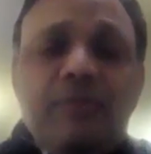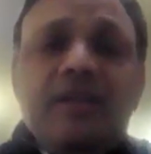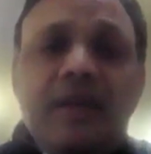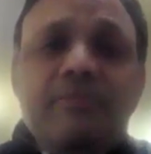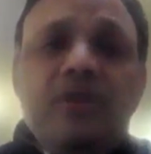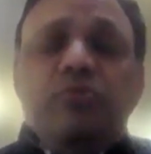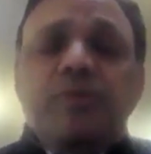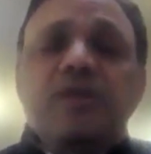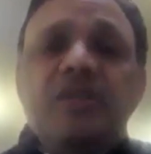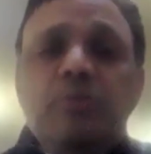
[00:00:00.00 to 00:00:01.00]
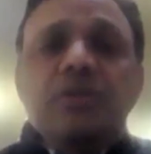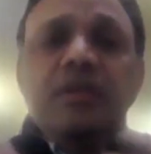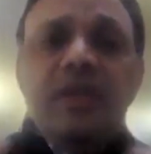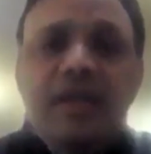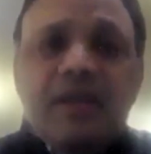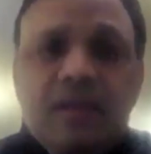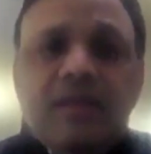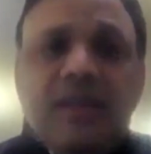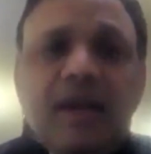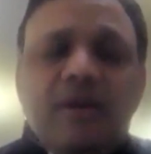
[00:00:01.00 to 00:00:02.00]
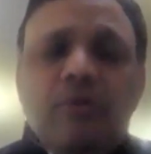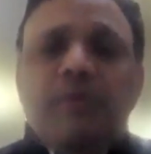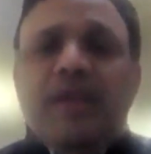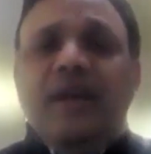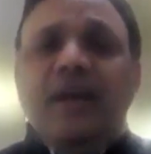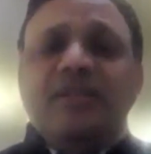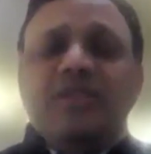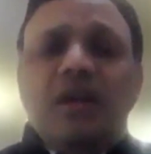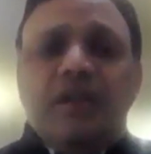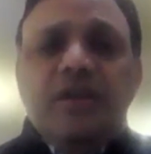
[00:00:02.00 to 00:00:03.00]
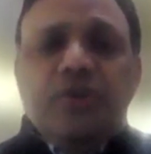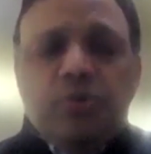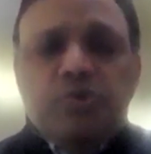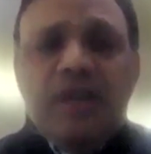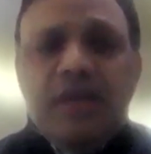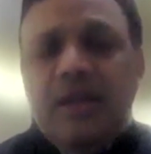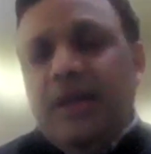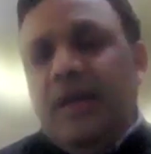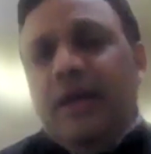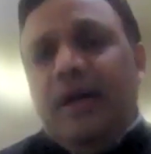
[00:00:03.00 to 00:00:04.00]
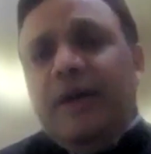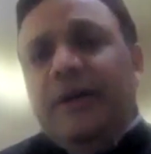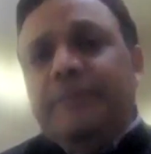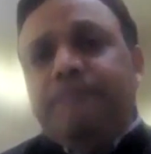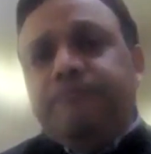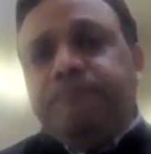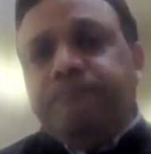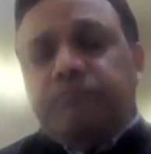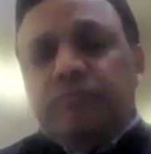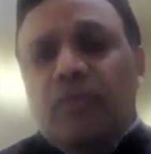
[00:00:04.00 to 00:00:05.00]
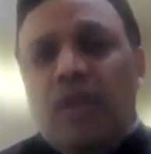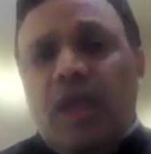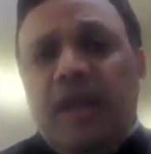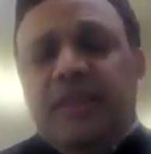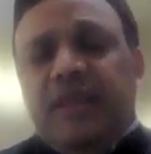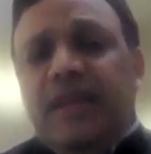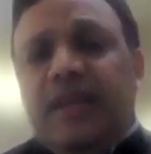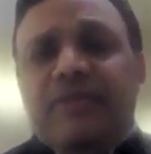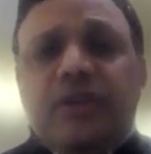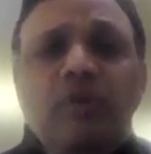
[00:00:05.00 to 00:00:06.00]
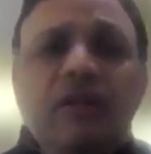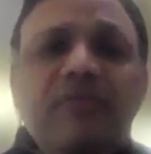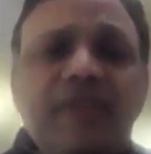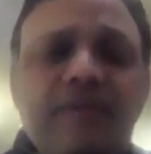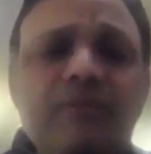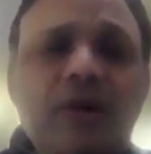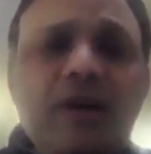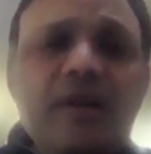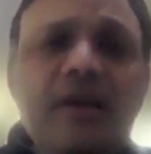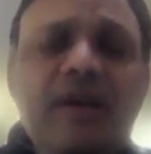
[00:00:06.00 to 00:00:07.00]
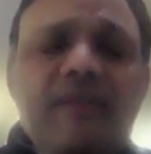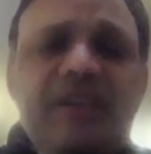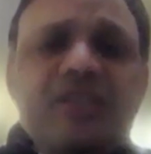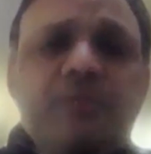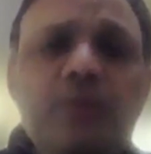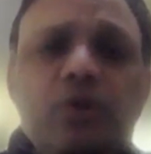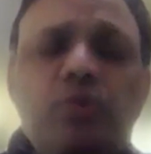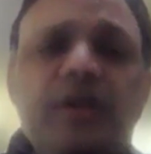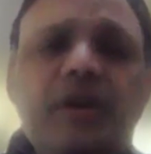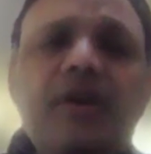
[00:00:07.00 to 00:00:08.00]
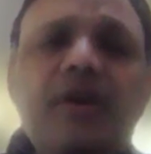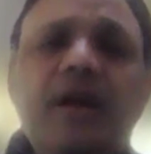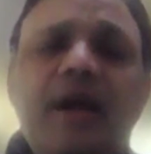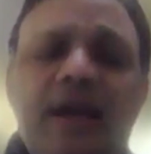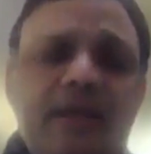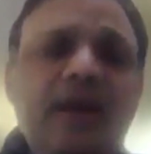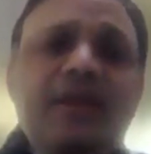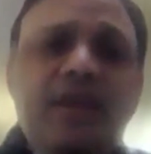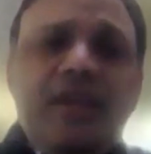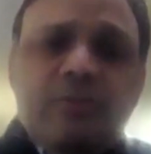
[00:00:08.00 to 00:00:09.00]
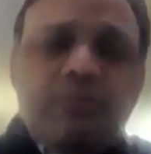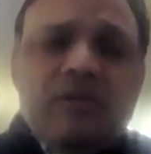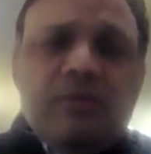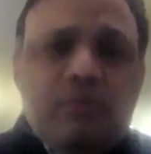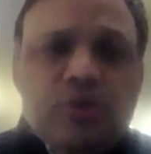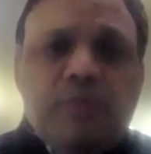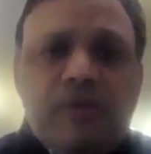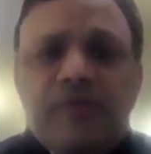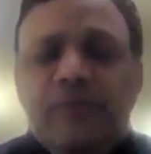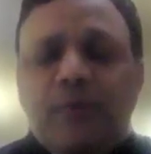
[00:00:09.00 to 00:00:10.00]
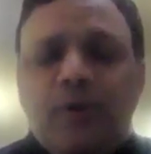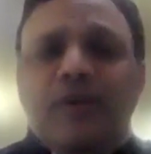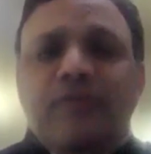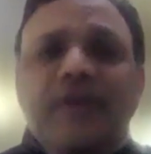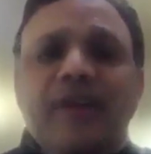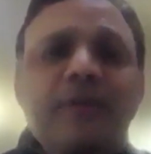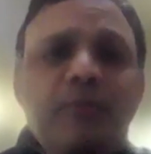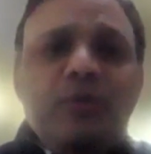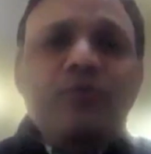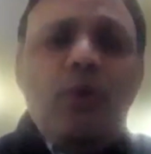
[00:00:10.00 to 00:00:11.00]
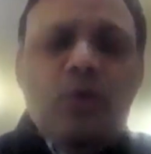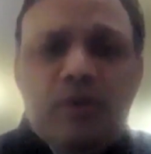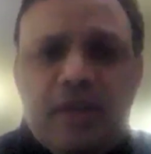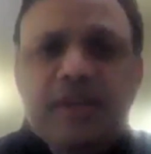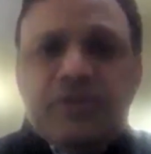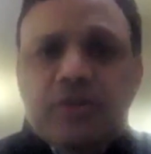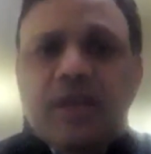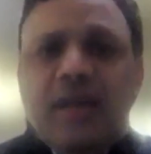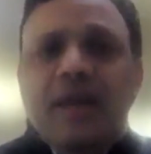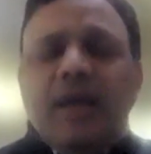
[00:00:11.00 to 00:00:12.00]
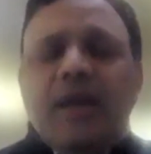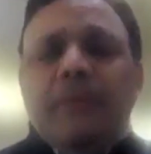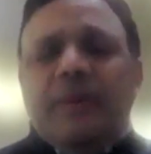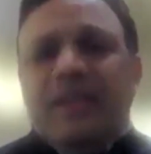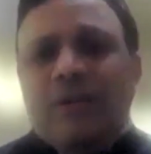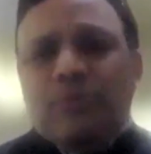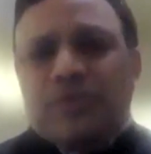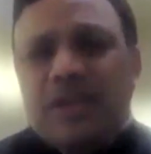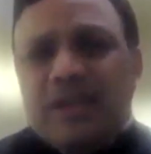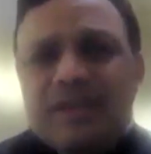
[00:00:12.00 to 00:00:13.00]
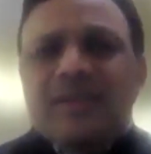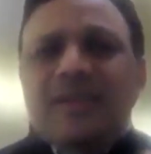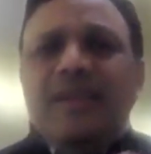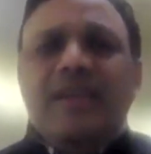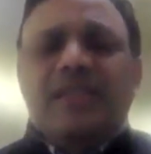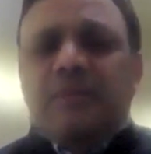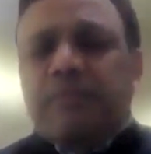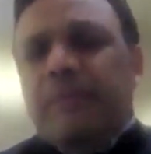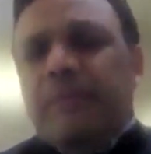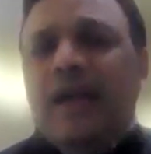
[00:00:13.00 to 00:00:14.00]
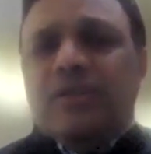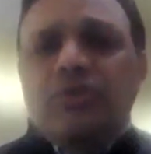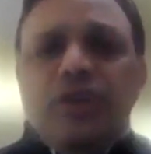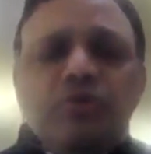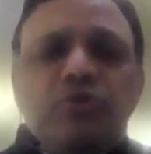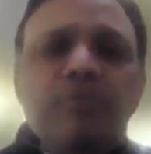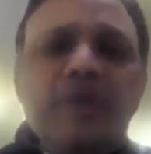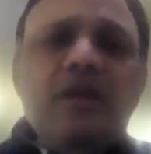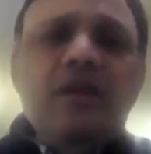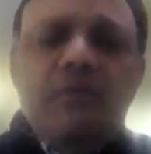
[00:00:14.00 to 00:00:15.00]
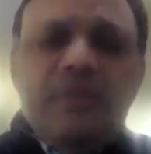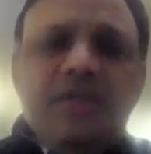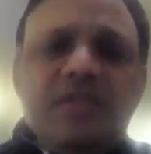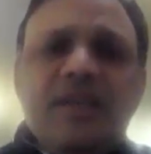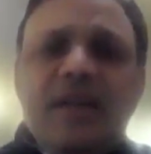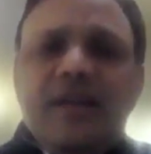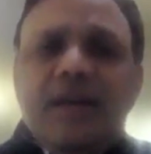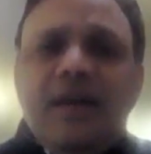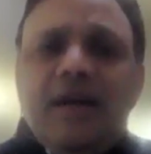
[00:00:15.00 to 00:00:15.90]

time news because he was a leader in that. Nobody had started using in the 11-12 framework, Facebook, Twitter, and he is one of the most prolific and most followed leaders today. But that was the early days, and people actually used to make comments that